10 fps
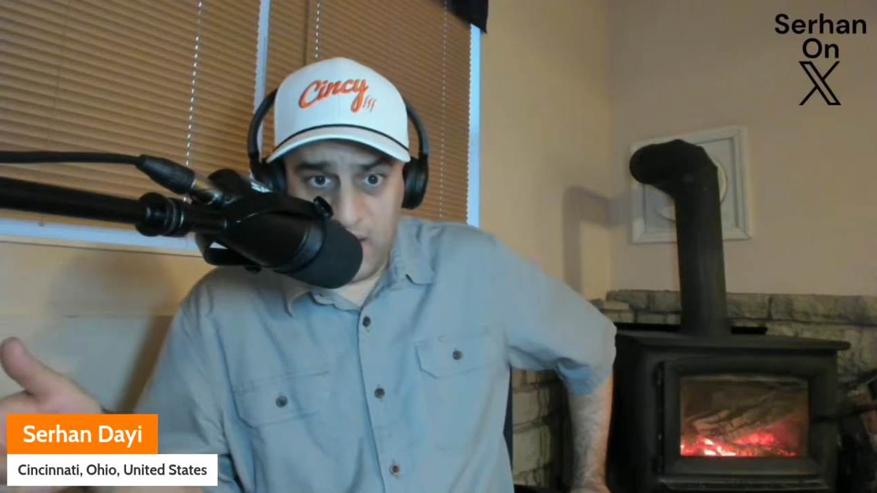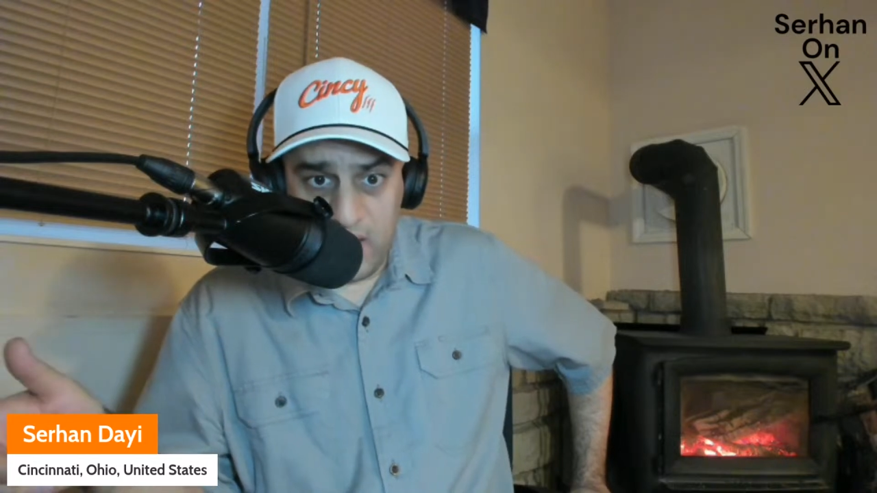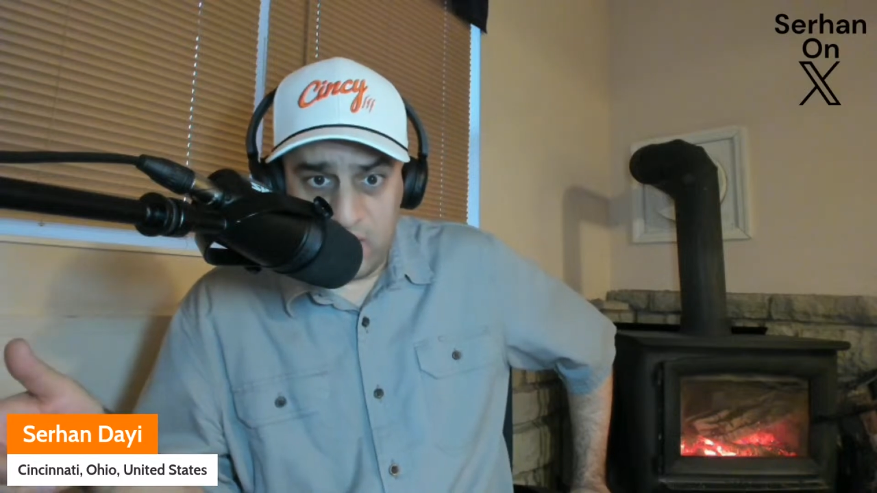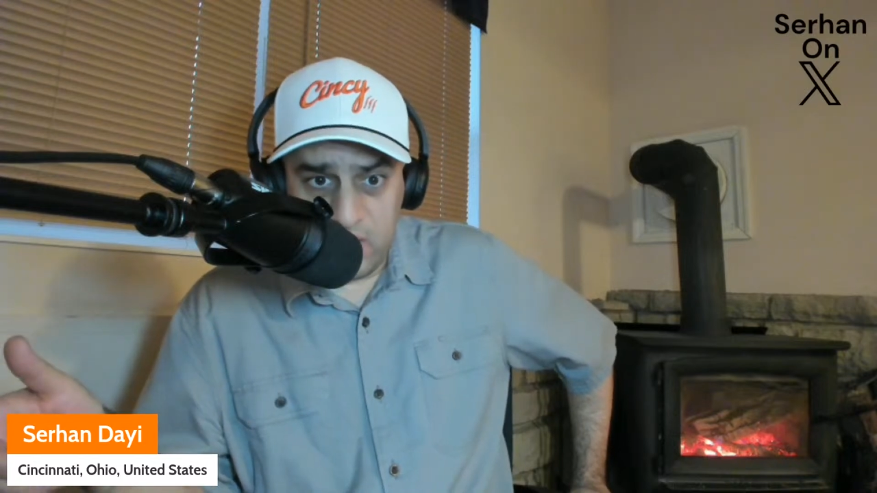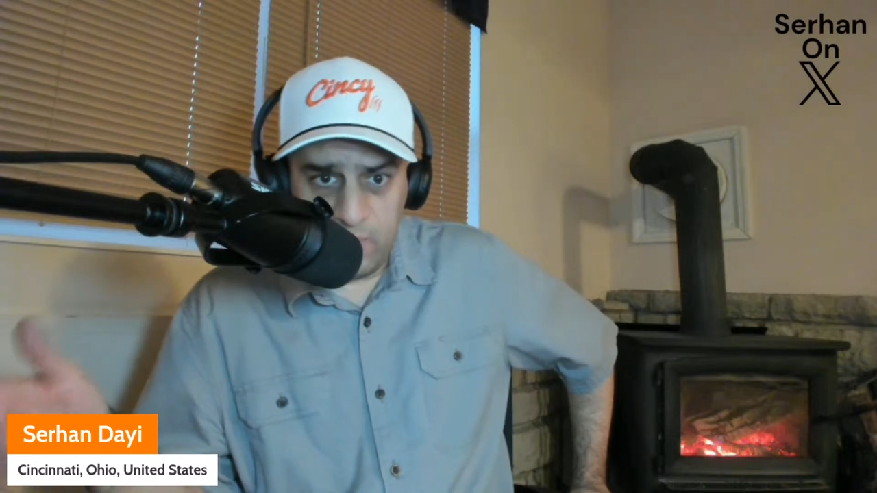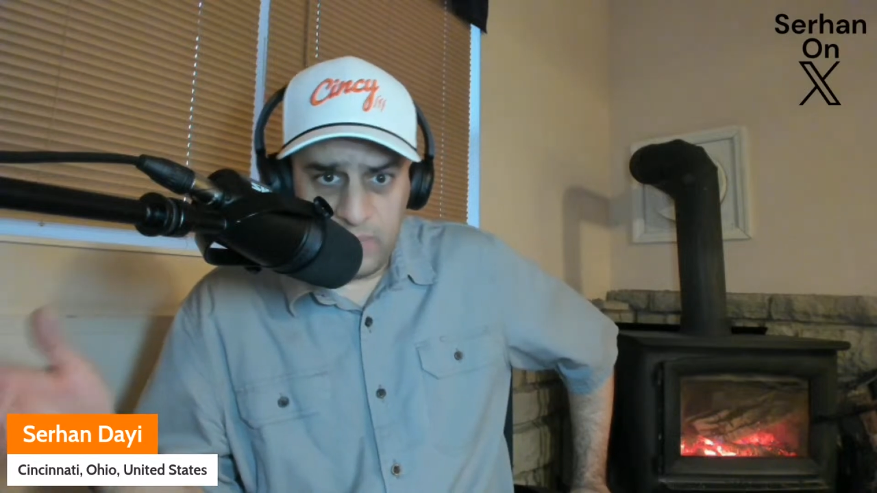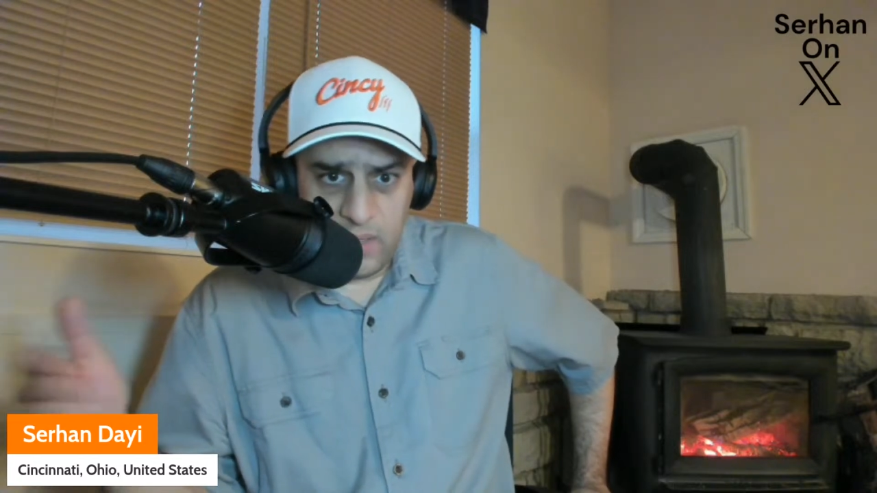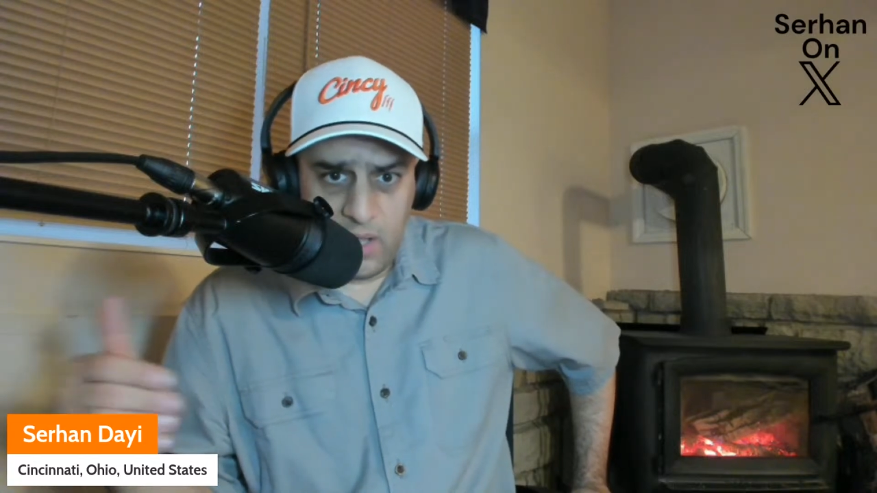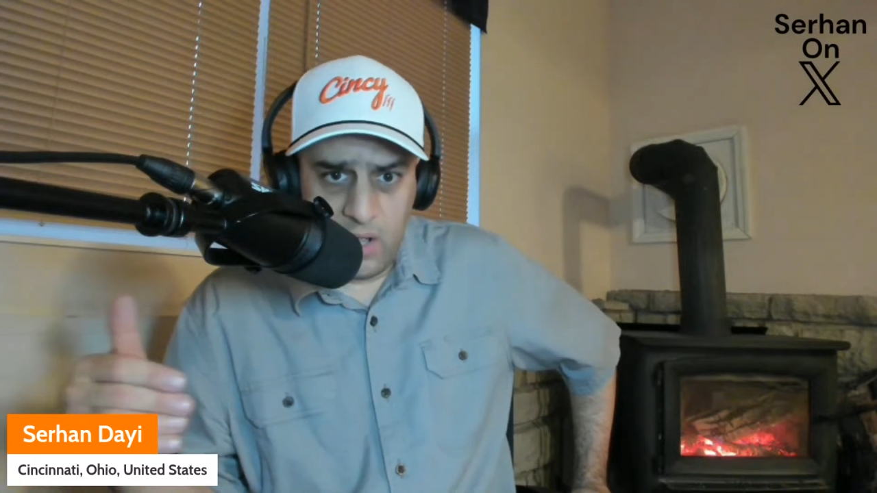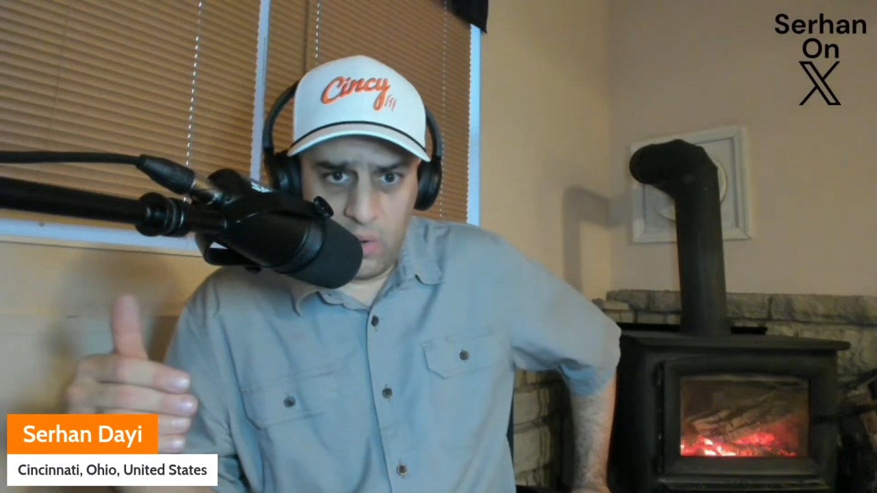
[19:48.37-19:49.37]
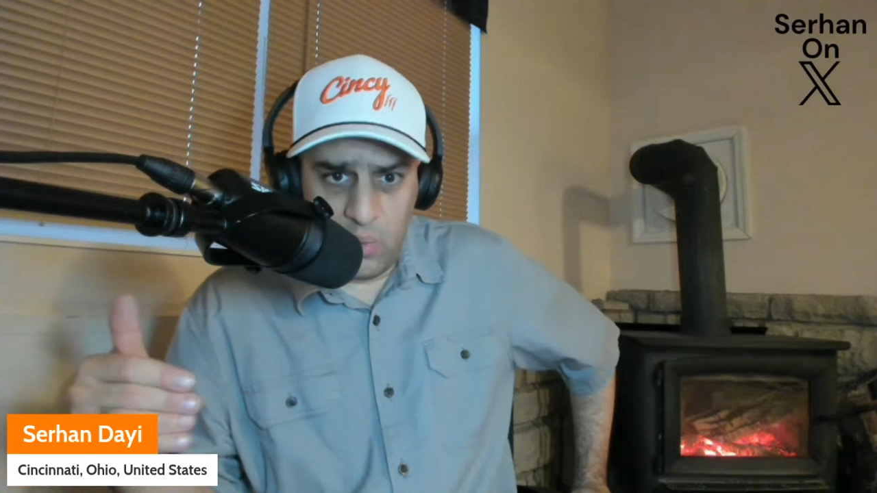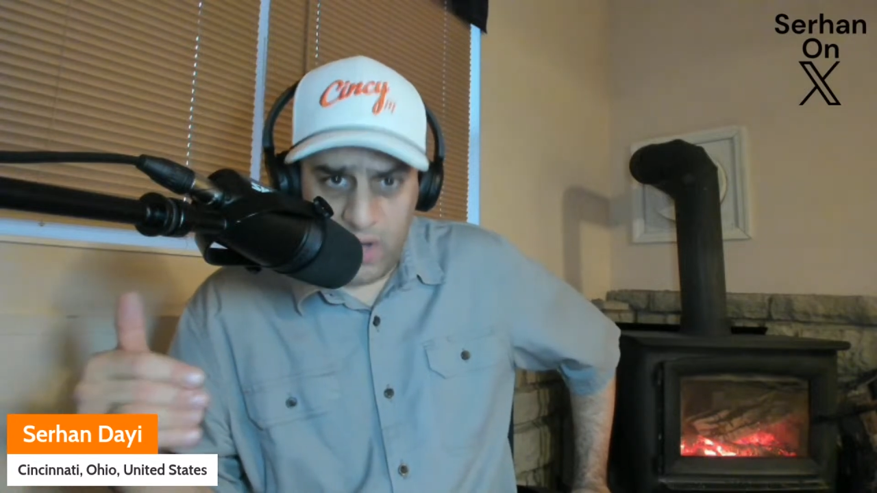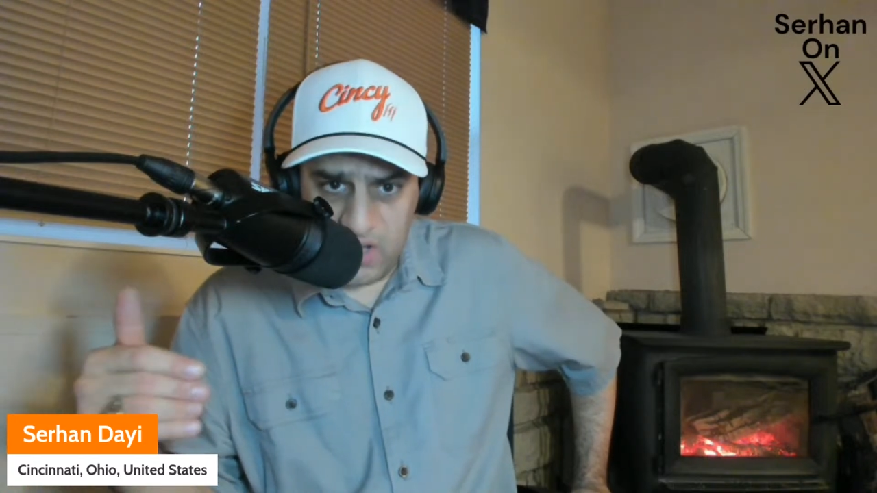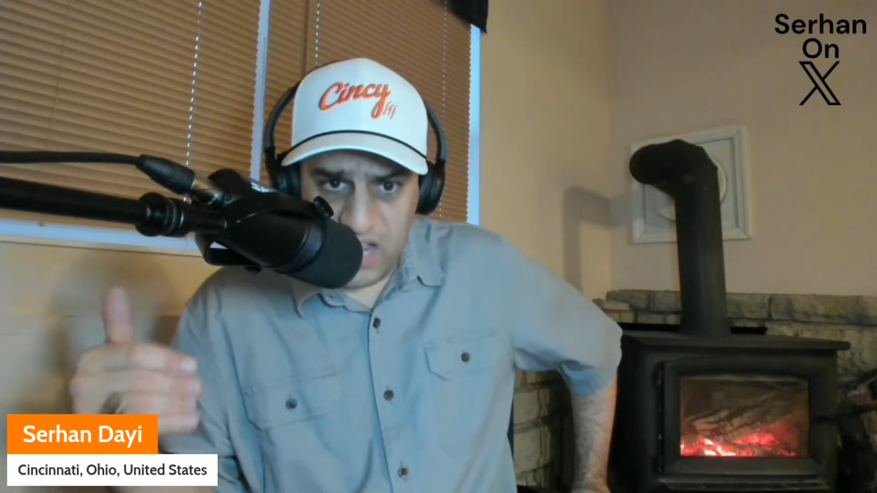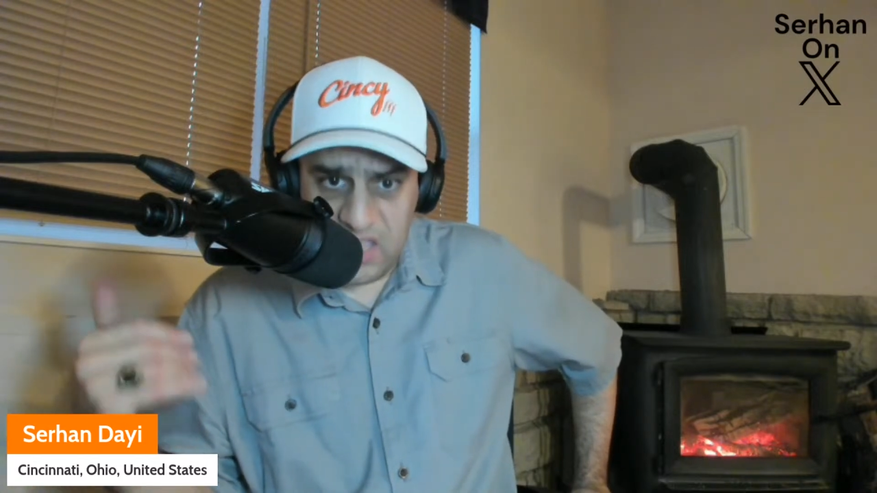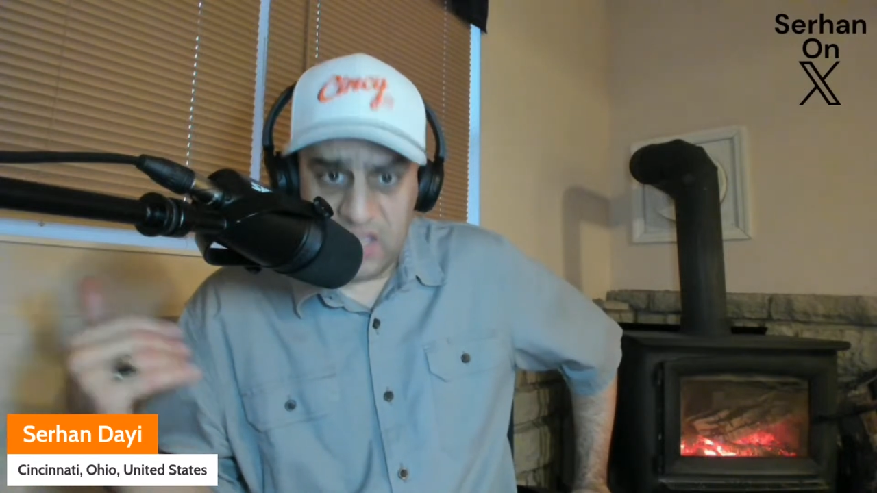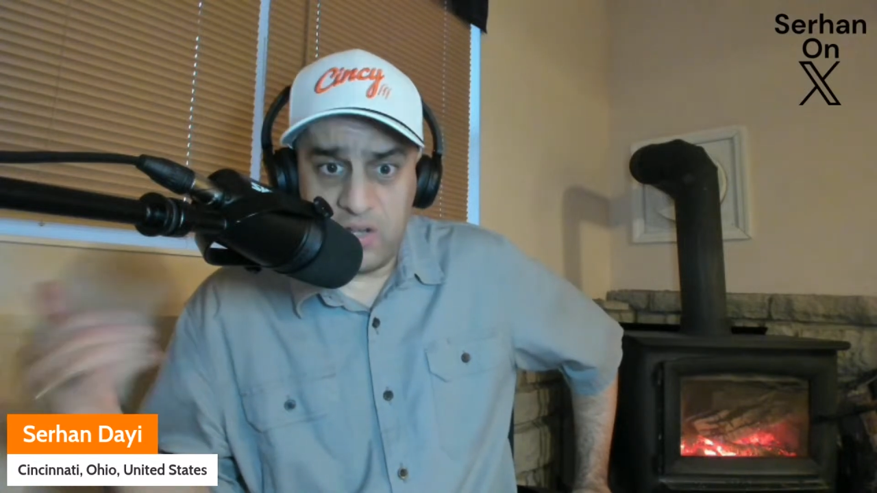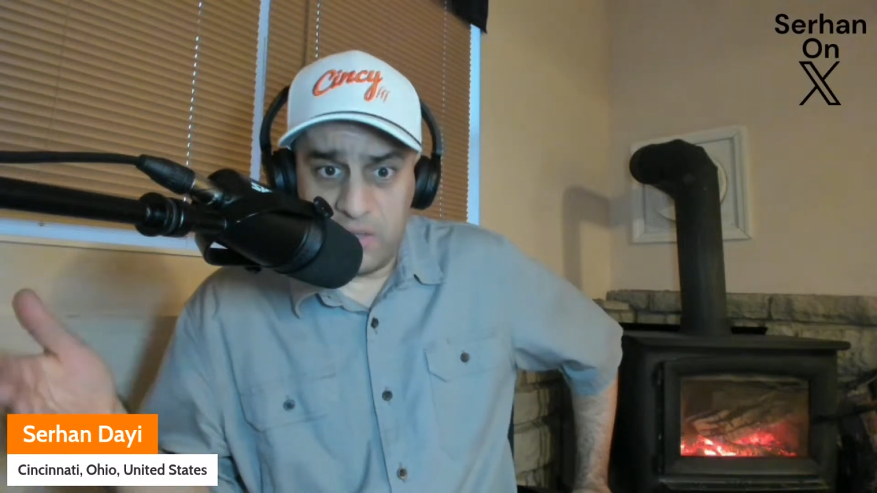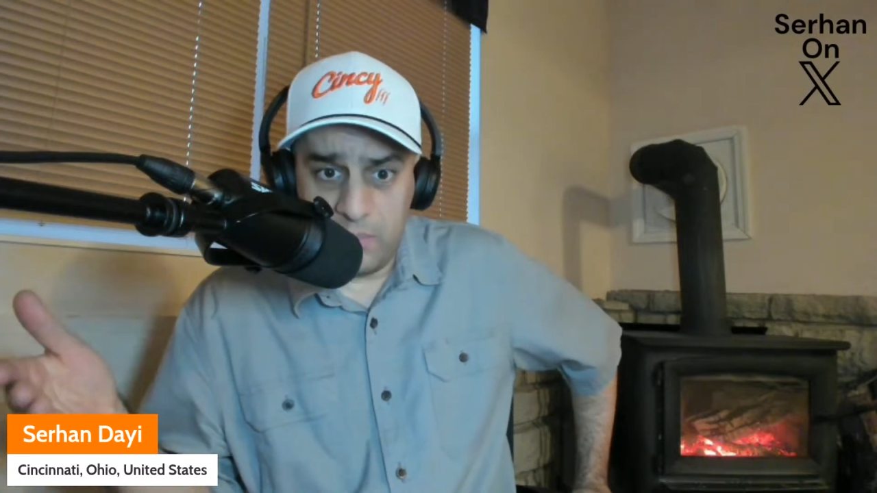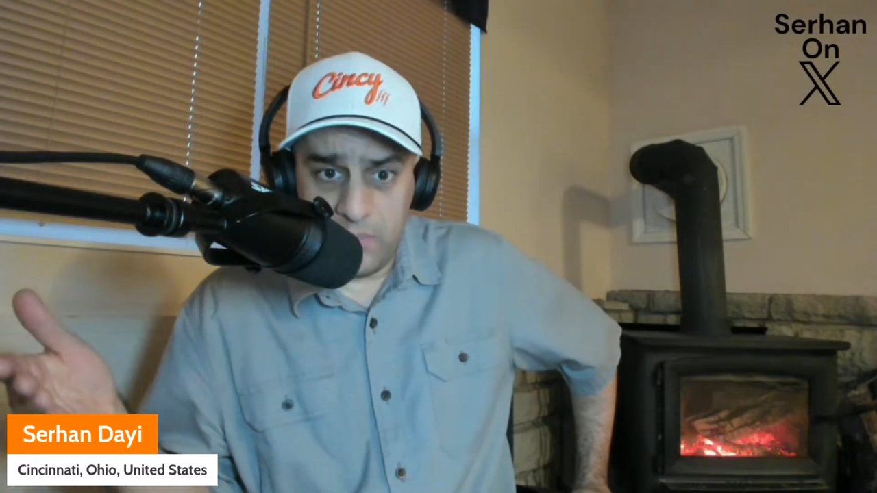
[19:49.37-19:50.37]
Raiders. Raiders, I think
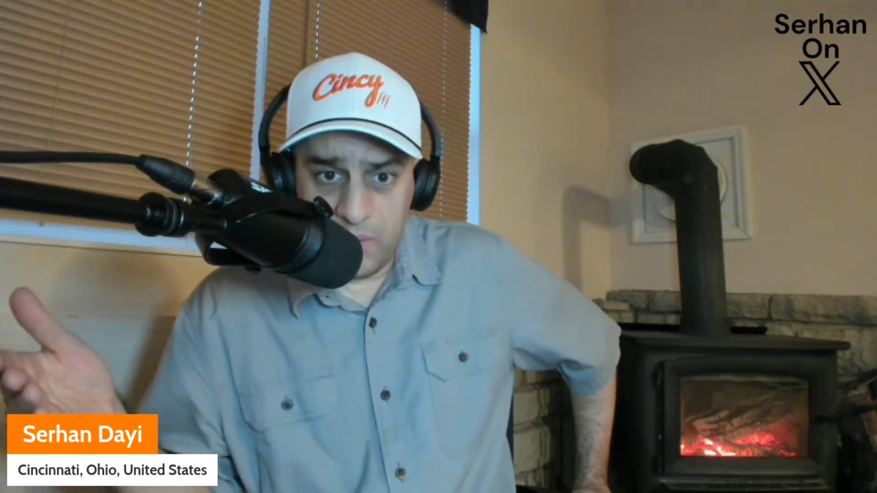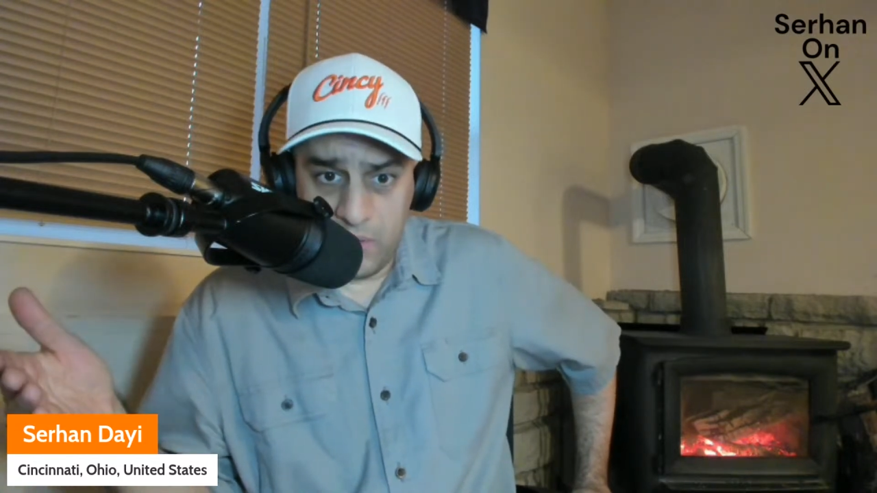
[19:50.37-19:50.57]
they're going to